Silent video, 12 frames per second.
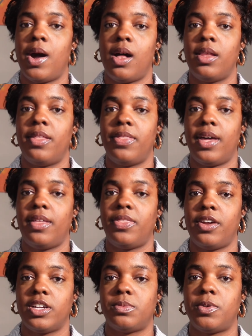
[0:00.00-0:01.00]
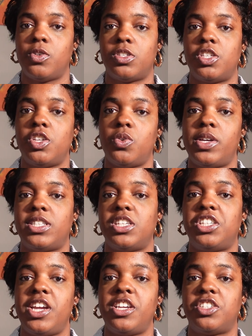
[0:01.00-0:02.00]
pollen that they're exposed to is to
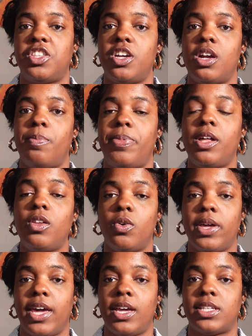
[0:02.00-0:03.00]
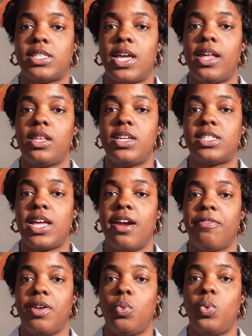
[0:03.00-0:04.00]
change their pillowcase at least
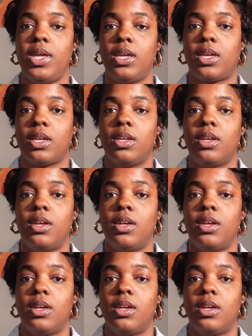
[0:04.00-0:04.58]
every week,